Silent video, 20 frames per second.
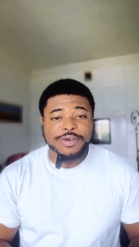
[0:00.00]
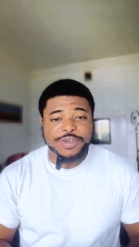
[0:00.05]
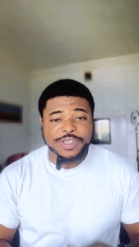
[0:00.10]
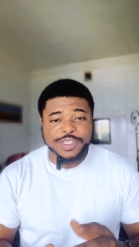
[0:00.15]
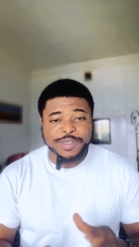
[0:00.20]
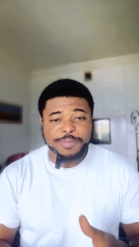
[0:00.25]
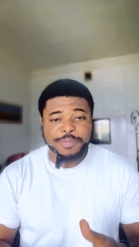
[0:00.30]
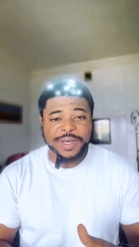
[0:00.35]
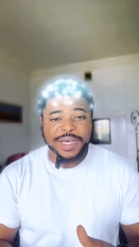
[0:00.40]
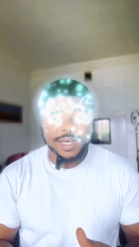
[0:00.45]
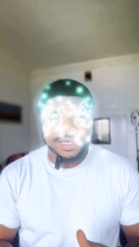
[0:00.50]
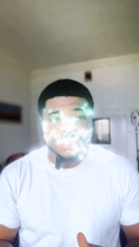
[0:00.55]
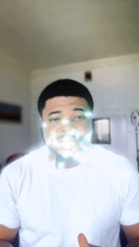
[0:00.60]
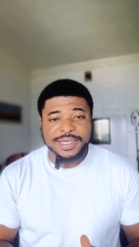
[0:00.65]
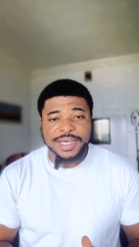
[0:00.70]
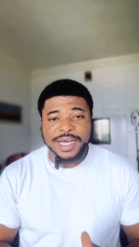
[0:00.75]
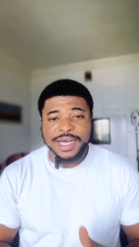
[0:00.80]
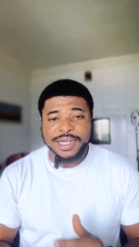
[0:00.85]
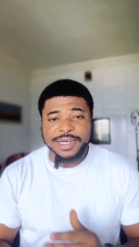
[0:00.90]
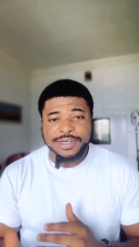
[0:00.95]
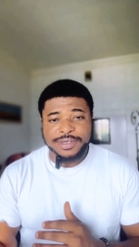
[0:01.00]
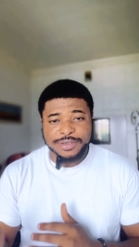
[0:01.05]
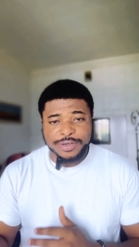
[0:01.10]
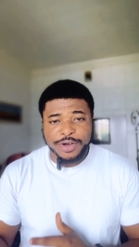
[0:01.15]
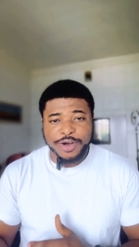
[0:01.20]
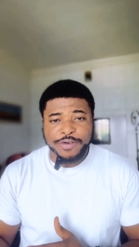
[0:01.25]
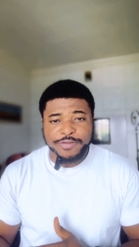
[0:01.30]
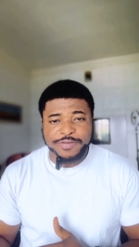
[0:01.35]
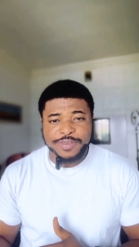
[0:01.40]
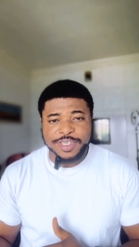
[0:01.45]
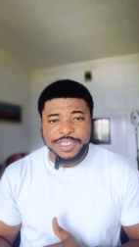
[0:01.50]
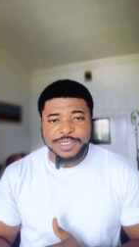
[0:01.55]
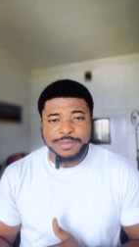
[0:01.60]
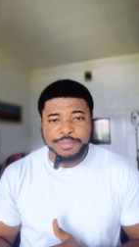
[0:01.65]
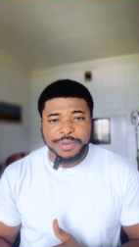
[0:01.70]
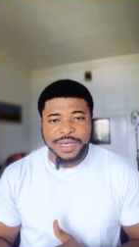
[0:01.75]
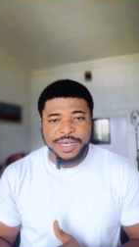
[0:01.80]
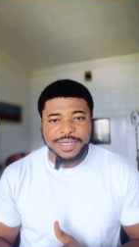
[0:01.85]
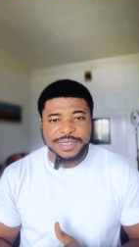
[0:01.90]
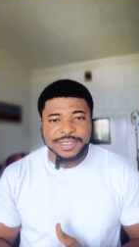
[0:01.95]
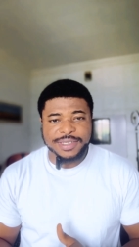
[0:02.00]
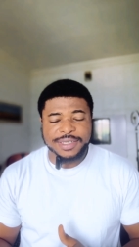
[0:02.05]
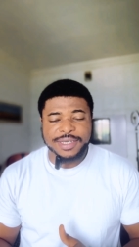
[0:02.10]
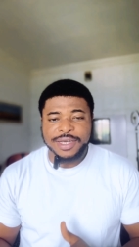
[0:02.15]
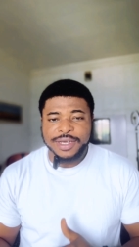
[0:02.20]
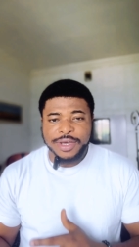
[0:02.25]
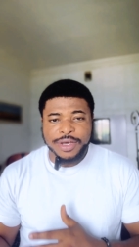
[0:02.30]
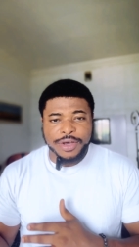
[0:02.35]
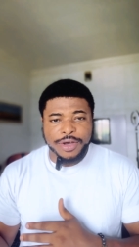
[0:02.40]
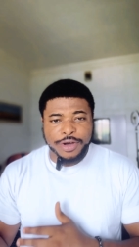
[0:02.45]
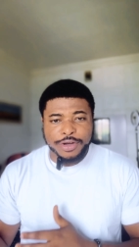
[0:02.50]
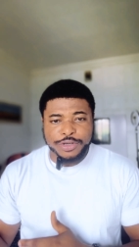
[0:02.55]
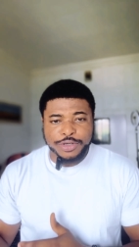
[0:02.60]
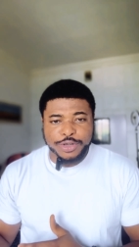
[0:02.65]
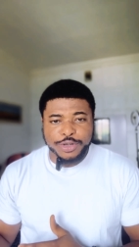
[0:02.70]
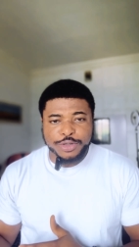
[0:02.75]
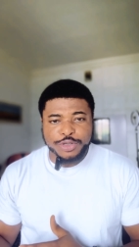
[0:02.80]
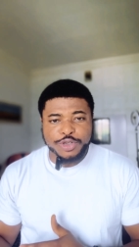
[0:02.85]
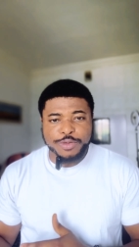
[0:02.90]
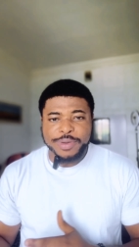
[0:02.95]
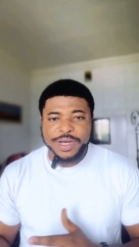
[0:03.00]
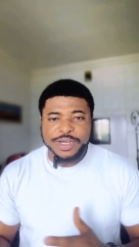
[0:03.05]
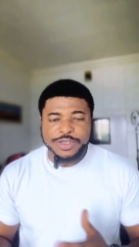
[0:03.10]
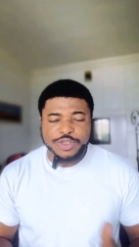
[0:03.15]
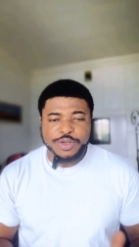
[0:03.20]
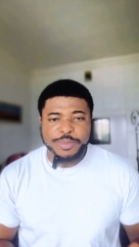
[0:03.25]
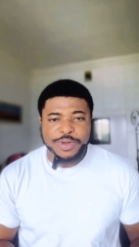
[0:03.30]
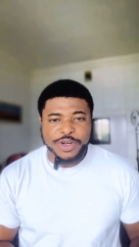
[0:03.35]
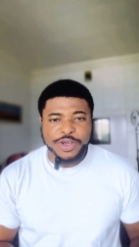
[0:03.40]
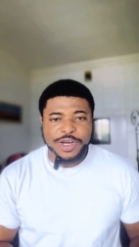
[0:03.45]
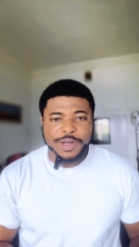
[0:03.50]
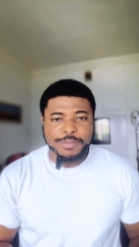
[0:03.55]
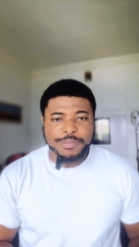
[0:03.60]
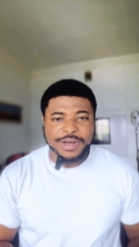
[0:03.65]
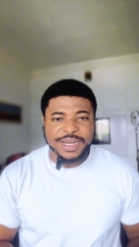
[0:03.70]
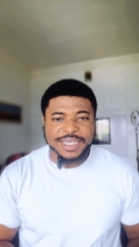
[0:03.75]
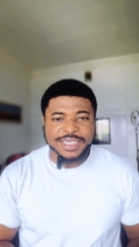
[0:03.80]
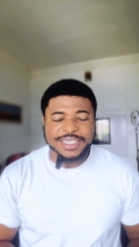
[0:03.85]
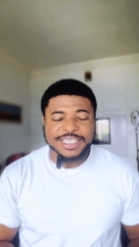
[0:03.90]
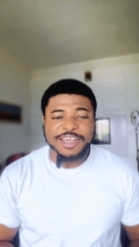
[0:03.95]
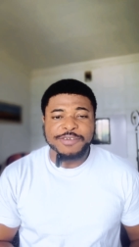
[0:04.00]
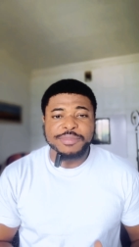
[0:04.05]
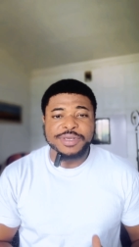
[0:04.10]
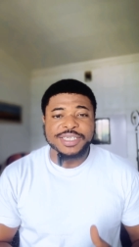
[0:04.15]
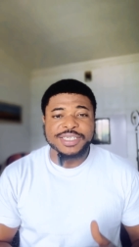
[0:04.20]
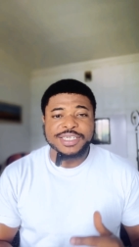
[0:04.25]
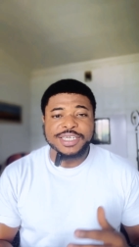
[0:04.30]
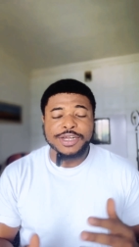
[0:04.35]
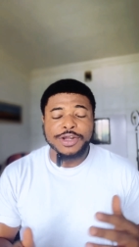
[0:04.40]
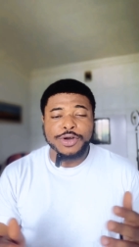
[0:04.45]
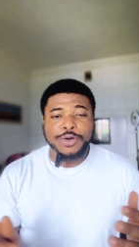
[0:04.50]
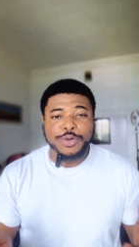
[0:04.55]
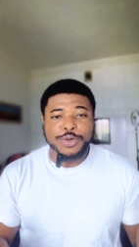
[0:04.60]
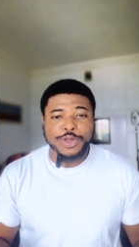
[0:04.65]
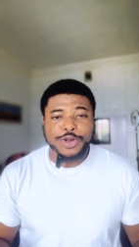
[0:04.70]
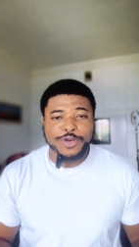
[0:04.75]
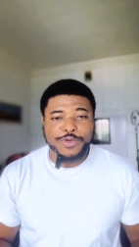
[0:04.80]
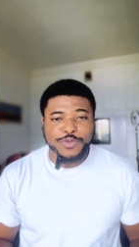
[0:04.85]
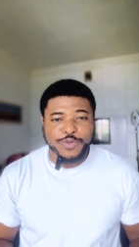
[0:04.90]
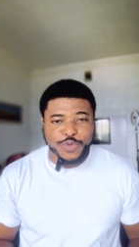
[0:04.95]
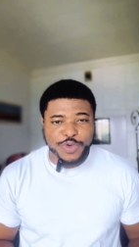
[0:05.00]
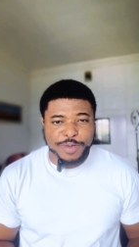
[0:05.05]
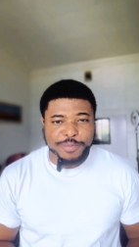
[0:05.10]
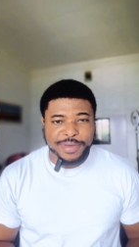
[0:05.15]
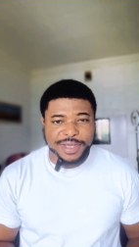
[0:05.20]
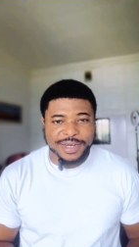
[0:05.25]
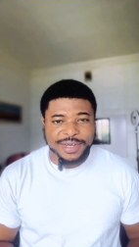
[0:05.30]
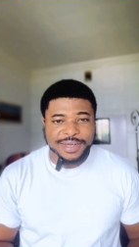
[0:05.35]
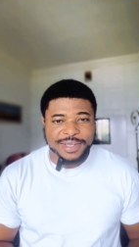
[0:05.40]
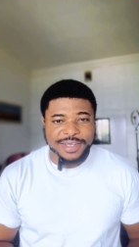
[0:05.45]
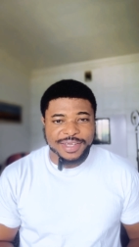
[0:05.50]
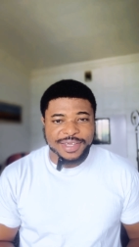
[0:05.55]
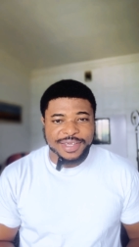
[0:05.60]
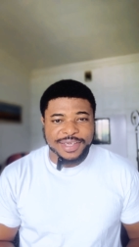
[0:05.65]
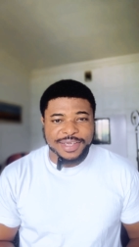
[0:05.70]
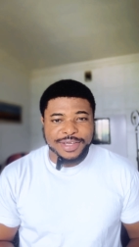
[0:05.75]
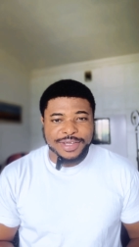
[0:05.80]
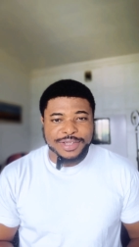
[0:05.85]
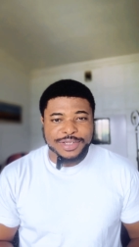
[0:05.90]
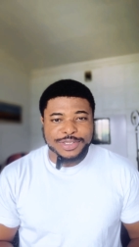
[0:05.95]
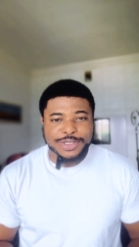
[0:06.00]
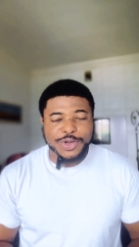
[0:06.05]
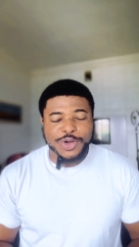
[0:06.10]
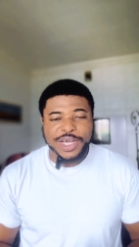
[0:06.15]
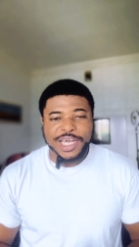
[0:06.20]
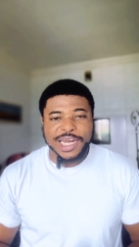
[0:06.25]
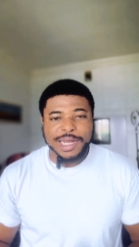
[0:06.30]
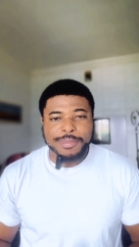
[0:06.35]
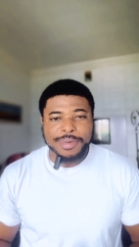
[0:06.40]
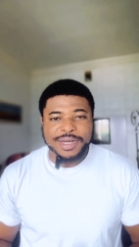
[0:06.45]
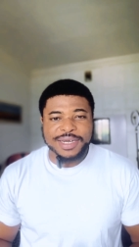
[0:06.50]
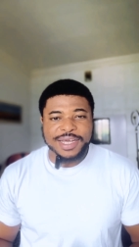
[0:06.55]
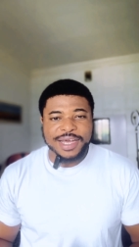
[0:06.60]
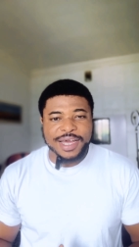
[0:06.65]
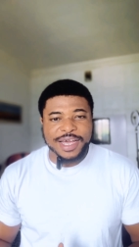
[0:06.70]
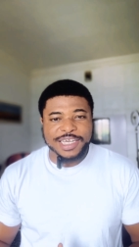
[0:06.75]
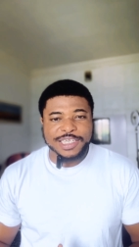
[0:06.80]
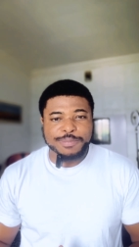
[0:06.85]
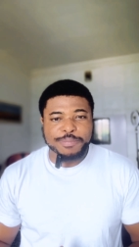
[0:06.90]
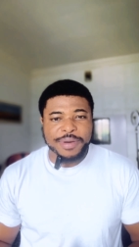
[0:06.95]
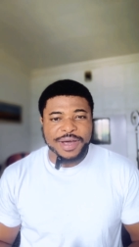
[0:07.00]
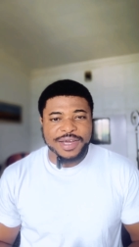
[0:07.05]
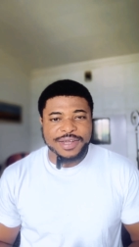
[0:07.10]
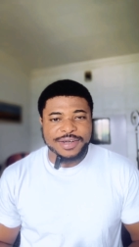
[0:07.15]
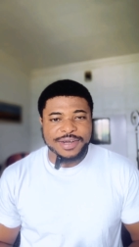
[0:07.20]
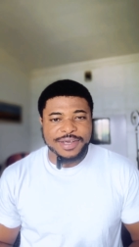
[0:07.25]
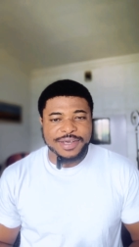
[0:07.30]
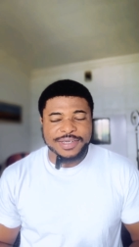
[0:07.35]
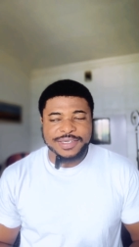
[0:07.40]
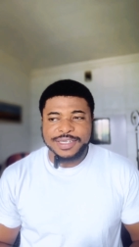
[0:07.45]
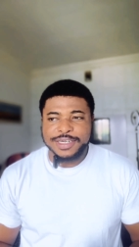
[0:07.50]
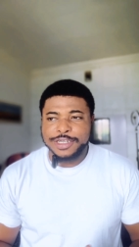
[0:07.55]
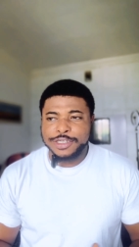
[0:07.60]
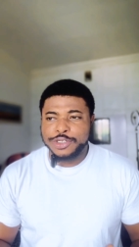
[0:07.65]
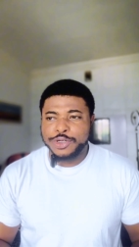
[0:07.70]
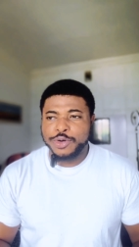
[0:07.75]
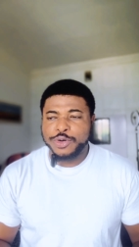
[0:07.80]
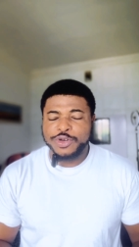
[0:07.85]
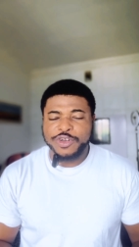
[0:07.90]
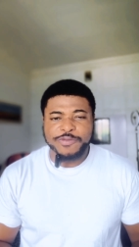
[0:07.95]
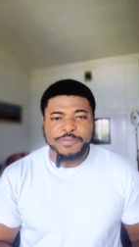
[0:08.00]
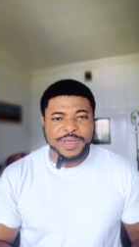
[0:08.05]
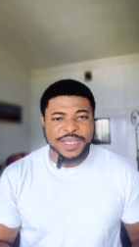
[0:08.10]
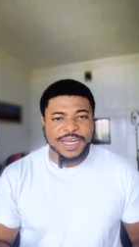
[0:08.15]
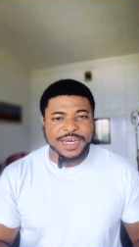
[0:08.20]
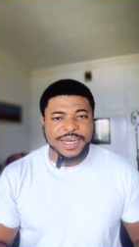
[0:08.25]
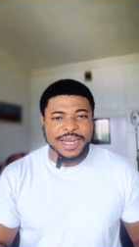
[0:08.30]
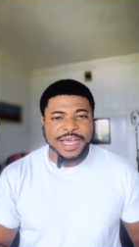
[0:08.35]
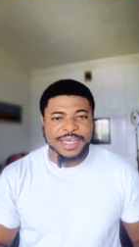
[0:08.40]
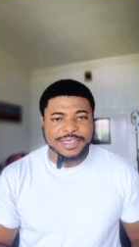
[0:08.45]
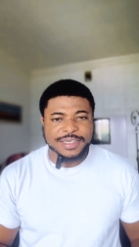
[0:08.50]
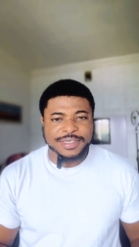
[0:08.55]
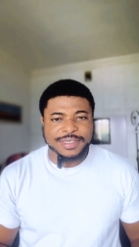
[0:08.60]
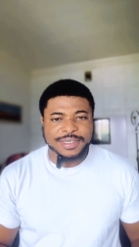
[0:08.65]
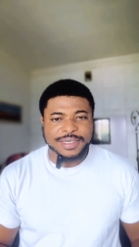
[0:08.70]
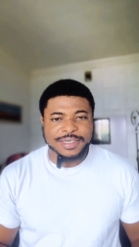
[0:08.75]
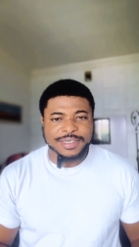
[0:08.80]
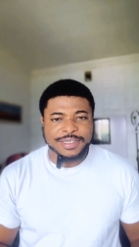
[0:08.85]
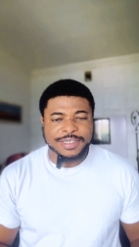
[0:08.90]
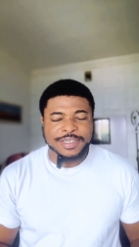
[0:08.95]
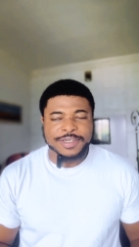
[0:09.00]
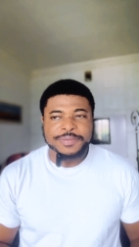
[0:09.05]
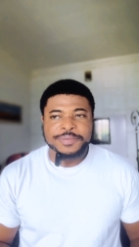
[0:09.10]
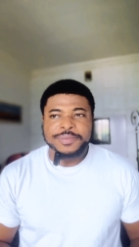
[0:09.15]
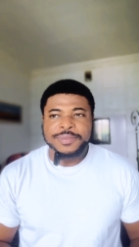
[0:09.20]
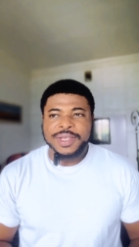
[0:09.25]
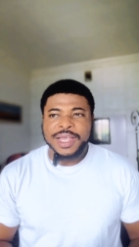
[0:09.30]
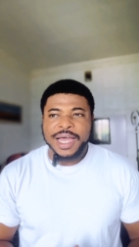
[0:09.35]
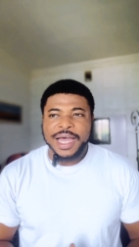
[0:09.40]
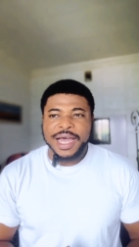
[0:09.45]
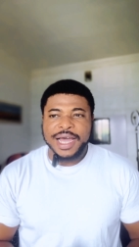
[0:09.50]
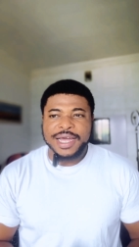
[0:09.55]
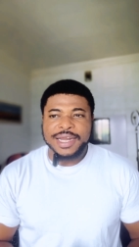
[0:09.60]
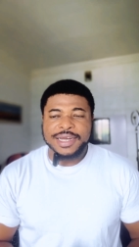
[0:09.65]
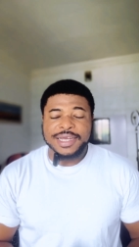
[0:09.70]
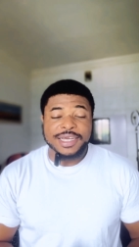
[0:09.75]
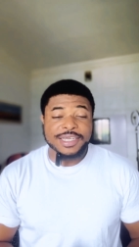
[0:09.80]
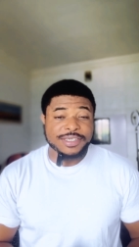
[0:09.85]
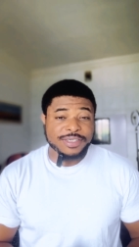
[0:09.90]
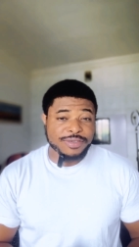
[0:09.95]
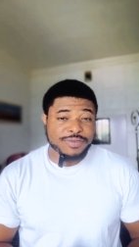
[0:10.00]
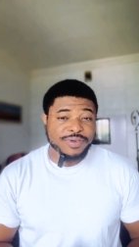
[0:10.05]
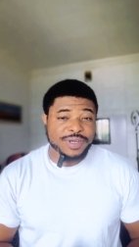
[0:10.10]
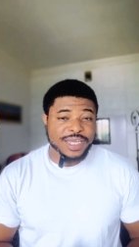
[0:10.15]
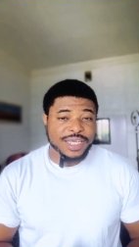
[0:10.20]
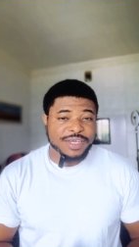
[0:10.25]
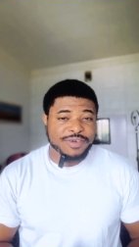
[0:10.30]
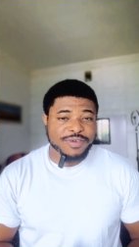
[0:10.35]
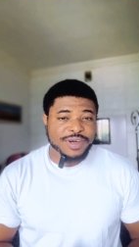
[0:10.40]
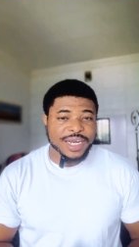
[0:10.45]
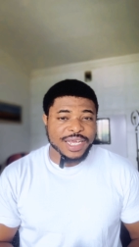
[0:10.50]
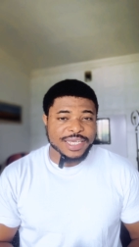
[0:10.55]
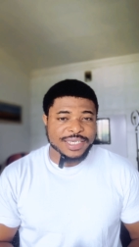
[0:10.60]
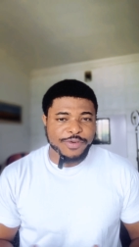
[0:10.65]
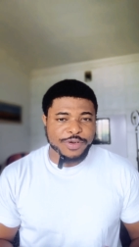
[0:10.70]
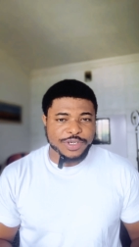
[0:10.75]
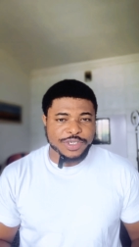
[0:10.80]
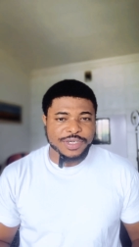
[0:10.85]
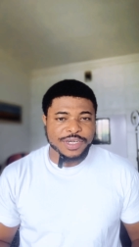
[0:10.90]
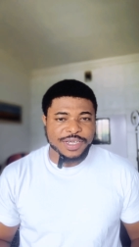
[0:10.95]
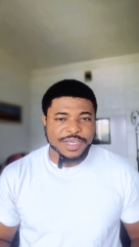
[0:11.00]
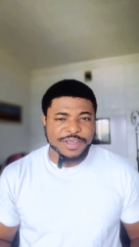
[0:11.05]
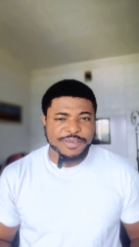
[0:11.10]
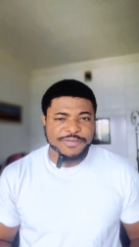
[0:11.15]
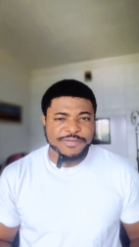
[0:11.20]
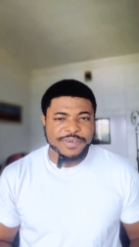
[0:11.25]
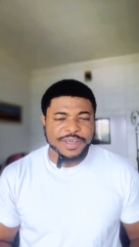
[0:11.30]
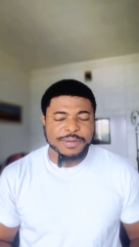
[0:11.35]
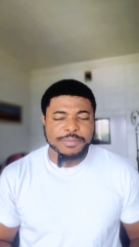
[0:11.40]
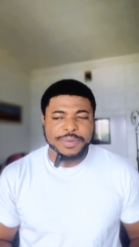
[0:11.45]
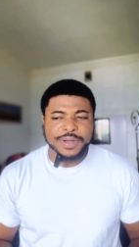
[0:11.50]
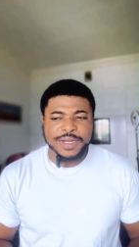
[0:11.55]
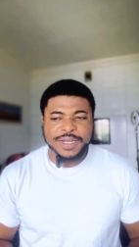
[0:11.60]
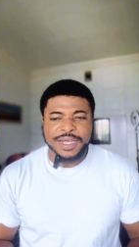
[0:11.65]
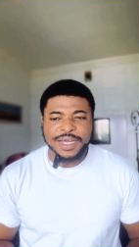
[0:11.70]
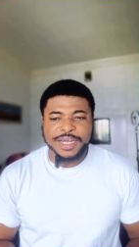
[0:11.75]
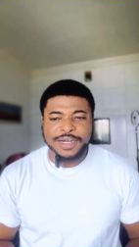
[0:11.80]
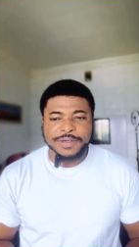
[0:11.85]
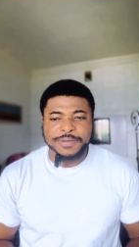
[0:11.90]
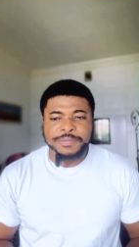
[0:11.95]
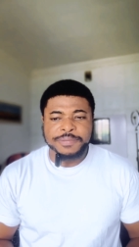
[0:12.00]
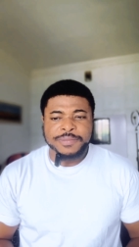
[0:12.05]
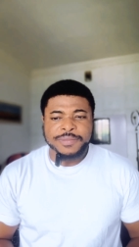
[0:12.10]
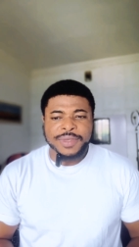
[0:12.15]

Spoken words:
on this space and off this space, on YouTube and so many other places, I've been seeing a whole lot of women talking about their ex-partners in the tone of being a narcissist. And it's really, really a fortunate event. But then